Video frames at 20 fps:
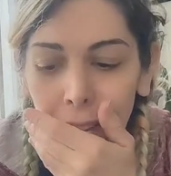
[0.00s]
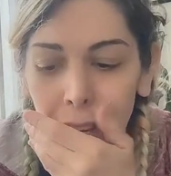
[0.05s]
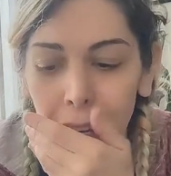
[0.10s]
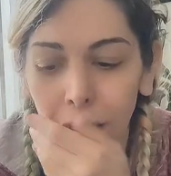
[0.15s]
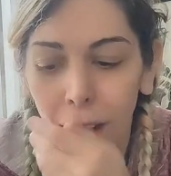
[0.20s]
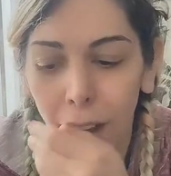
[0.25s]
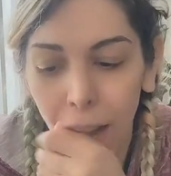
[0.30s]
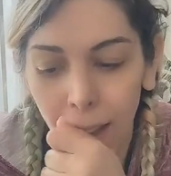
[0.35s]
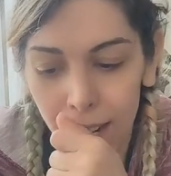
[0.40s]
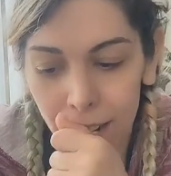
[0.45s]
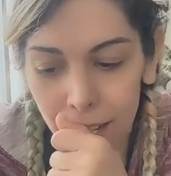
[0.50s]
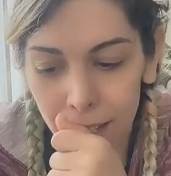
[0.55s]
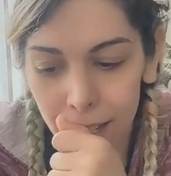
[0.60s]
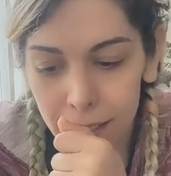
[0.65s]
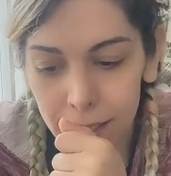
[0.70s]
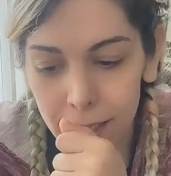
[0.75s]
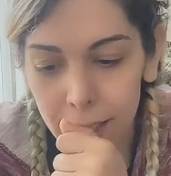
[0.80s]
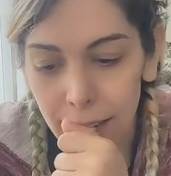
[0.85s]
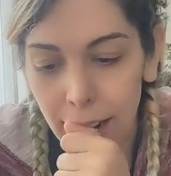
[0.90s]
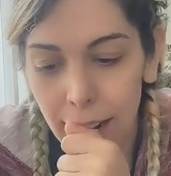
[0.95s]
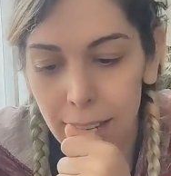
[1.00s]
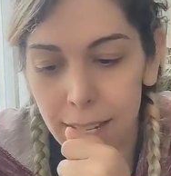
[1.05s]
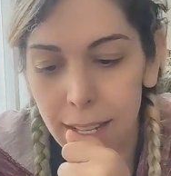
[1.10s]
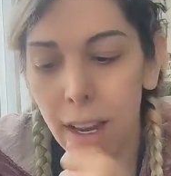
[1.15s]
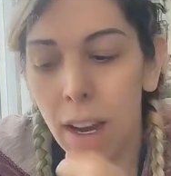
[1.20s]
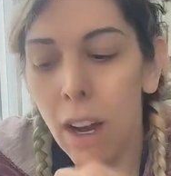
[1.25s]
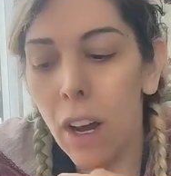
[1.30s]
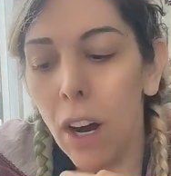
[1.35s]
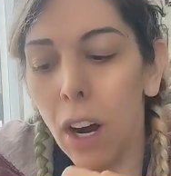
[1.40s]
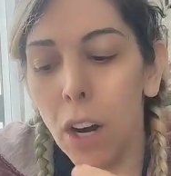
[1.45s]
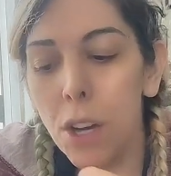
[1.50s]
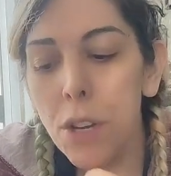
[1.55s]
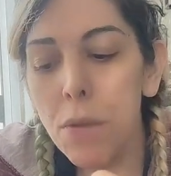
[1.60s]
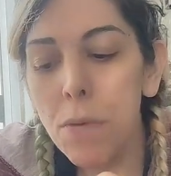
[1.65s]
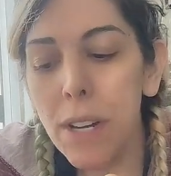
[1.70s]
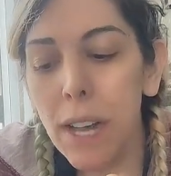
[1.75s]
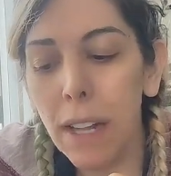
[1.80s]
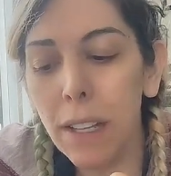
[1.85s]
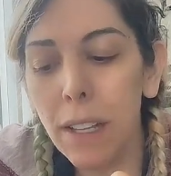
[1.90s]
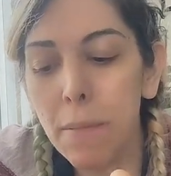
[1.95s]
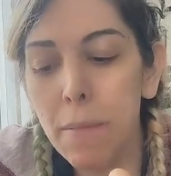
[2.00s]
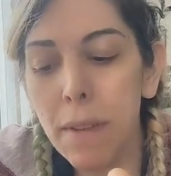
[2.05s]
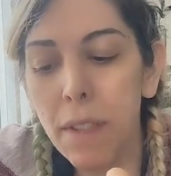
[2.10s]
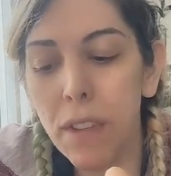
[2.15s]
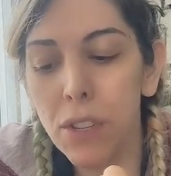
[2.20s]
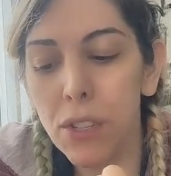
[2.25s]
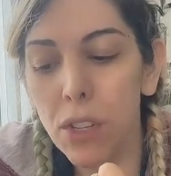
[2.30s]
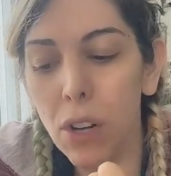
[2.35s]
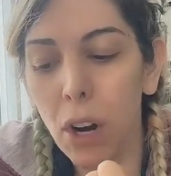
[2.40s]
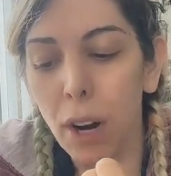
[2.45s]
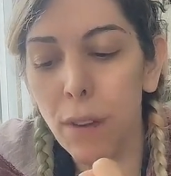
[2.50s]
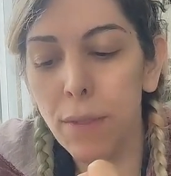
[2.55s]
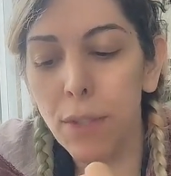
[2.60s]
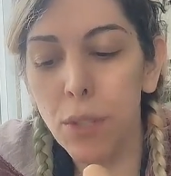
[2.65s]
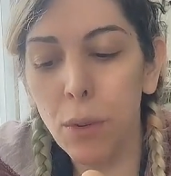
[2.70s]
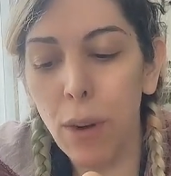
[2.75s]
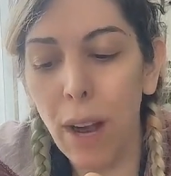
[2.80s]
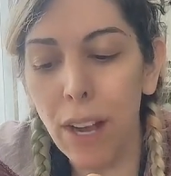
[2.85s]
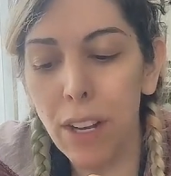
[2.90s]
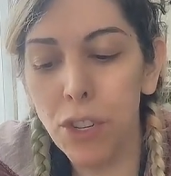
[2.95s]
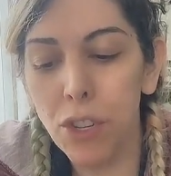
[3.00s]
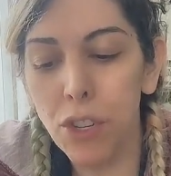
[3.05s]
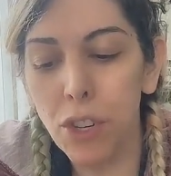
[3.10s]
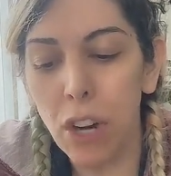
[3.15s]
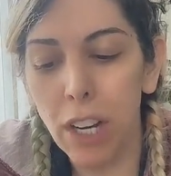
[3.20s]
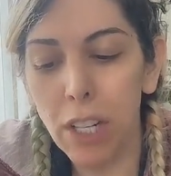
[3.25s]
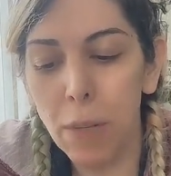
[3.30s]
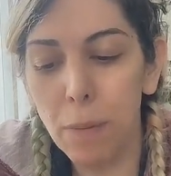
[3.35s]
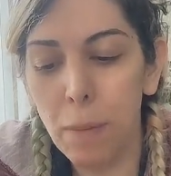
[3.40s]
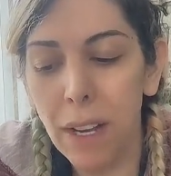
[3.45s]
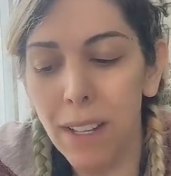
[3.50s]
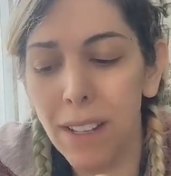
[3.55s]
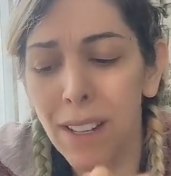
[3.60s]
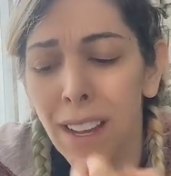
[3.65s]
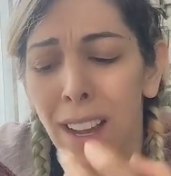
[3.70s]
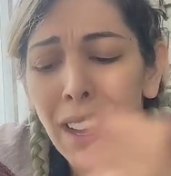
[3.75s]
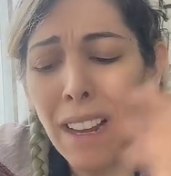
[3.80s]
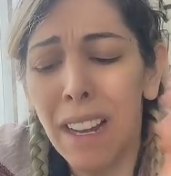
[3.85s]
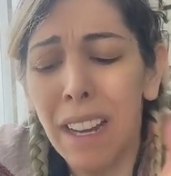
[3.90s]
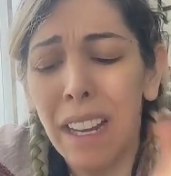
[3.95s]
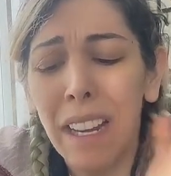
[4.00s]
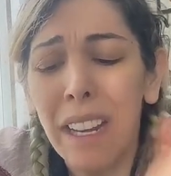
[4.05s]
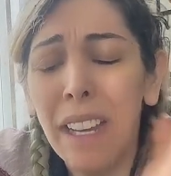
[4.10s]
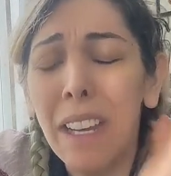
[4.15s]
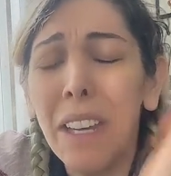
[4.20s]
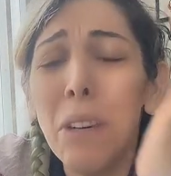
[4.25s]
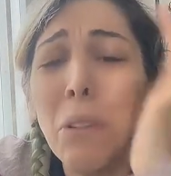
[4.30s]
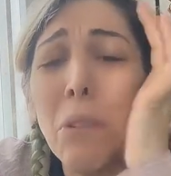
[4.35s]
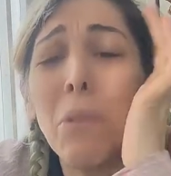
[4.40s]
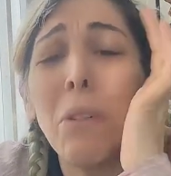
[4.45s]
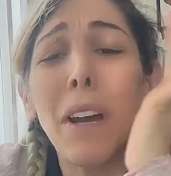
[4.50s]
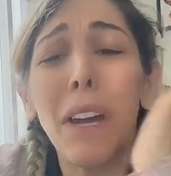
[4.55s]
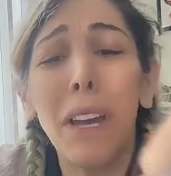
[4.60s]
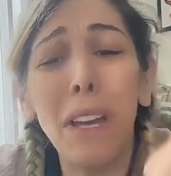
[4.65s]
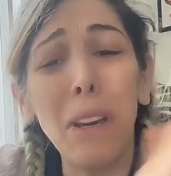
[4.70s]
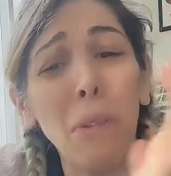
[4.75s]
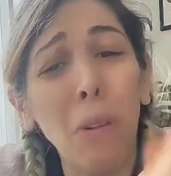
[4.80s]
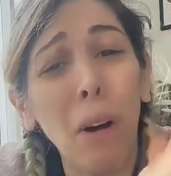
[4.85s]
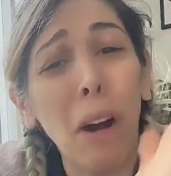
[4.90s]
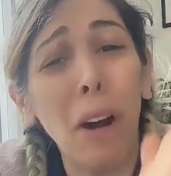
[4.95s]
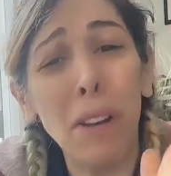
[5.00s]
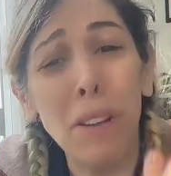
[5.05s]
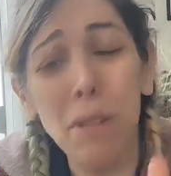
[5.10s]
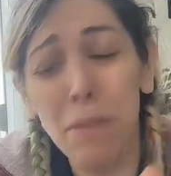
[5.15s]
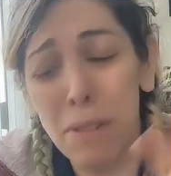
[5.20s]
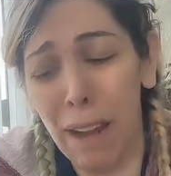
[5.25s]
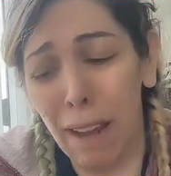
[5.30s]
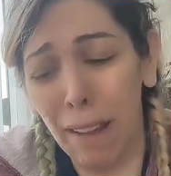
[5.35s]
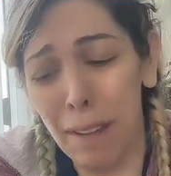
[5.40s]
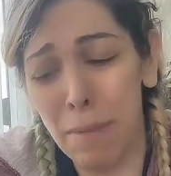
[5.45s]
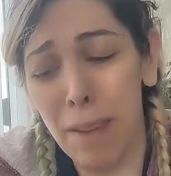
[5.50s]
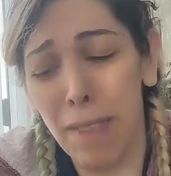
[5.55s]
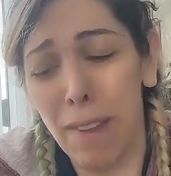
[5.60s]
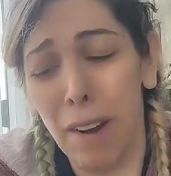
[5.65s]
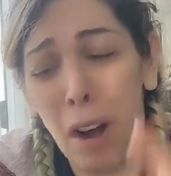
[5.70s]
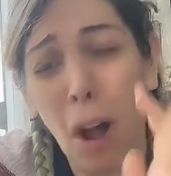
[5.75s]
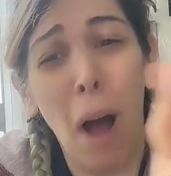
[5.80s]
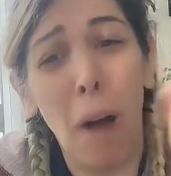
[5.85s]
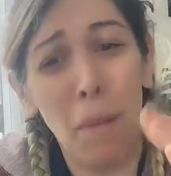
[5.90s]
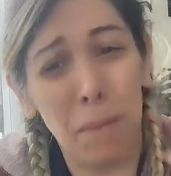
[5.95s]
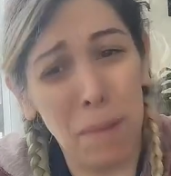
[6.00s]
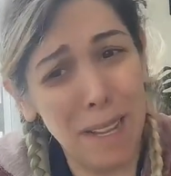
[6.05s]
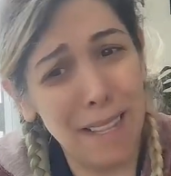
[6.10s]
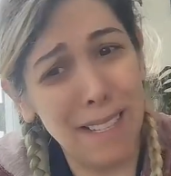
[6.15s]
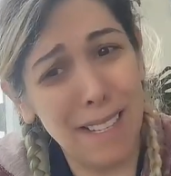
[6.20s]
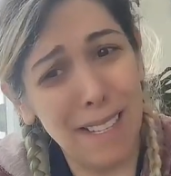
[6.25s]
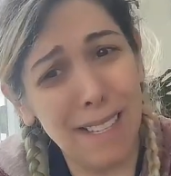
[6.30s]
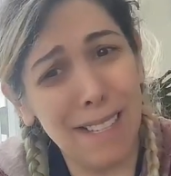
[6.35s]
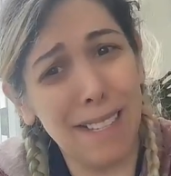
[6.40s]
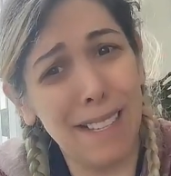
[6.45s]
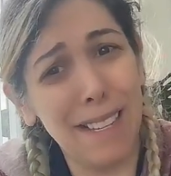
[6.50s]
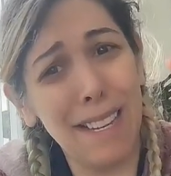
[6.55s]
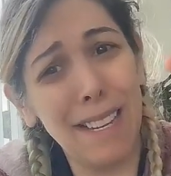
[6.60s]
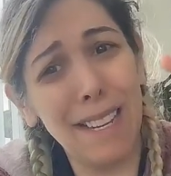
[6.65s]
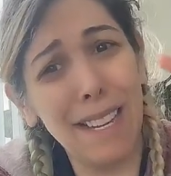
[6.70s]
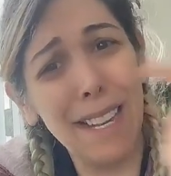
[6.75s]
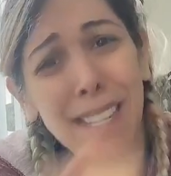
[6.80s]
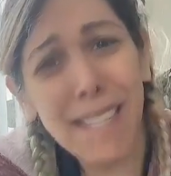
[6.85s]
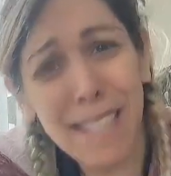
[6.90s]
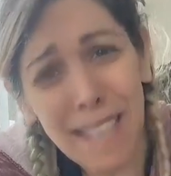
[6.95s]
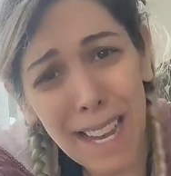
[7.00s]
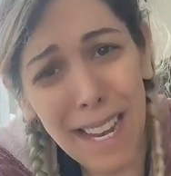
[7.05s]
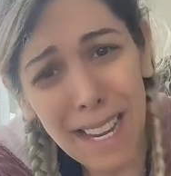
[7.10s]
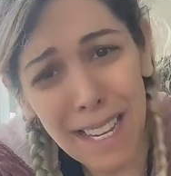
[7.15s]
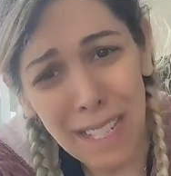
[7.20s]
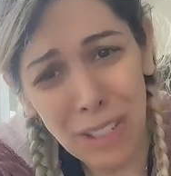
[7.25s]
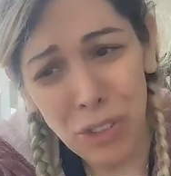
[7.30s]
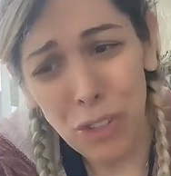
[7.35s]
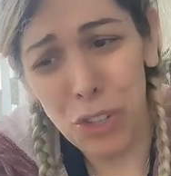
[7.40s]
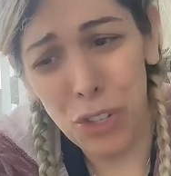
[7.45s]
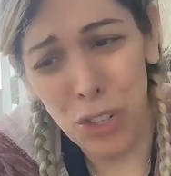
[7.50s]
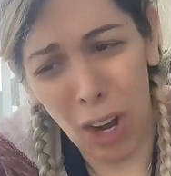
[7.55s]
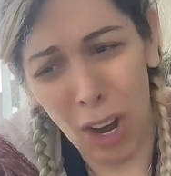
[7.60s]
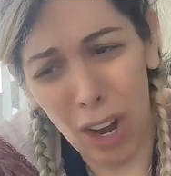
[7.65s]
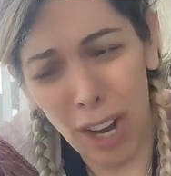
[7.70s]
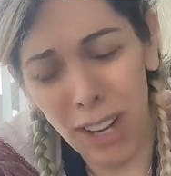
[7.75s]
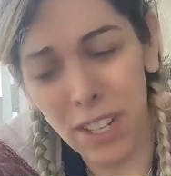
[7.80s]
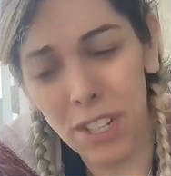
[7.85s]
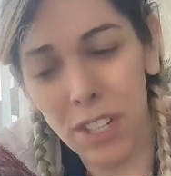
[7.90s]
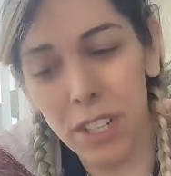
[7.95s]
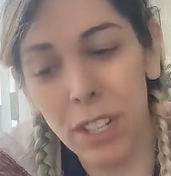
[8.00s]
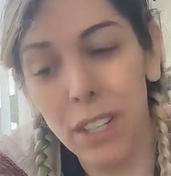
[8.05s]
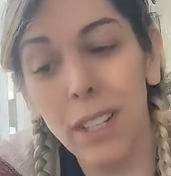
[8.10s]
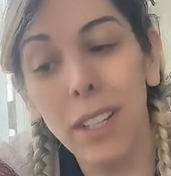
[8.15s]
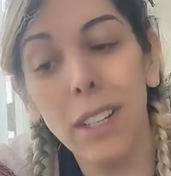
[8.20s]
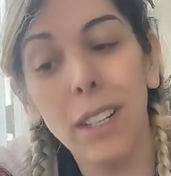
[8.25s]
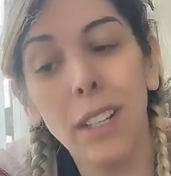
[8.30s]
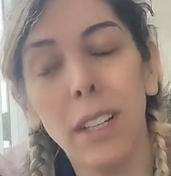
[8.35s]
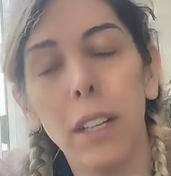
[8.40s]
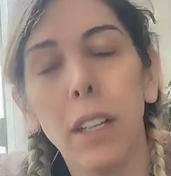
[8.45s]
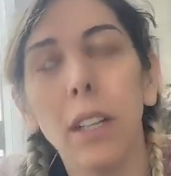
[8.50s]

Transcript: Oh my God, said Essie. Are you telling me the scarf scratched Josh because, ew, ew, are you telling me that Hopkins is, is in Josh?